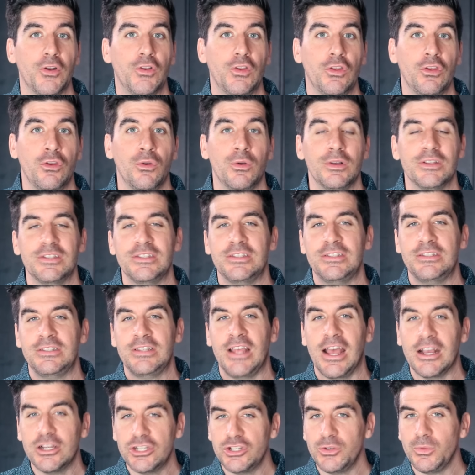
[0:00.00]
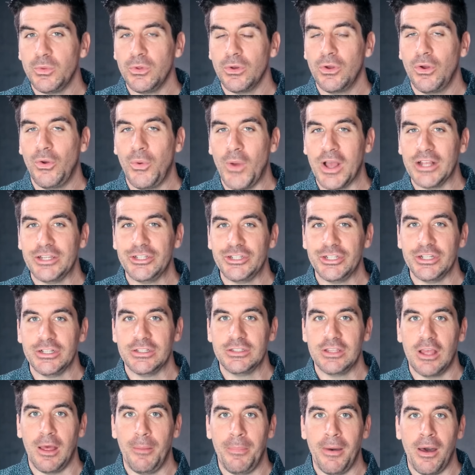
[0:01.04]
2, sexual
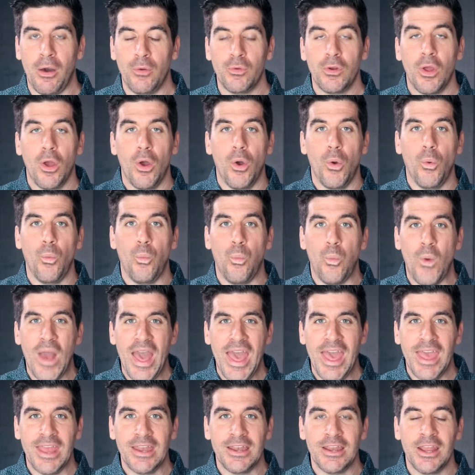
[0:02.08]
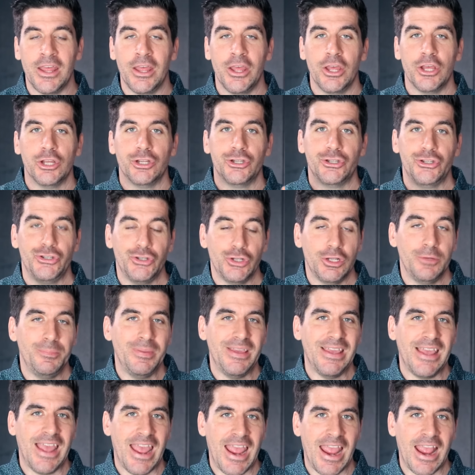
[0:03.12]
questions about when should
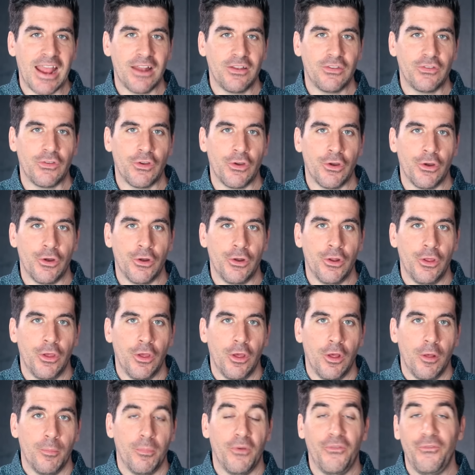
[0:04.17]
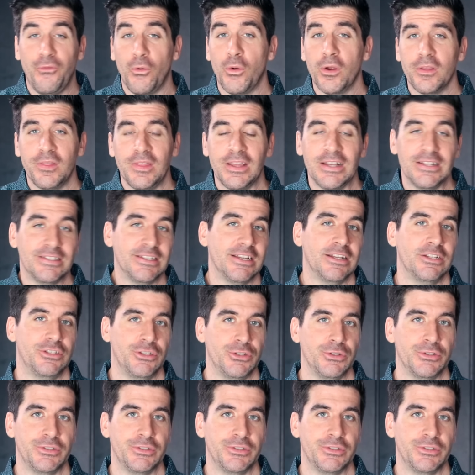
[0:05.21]
be answered before things get too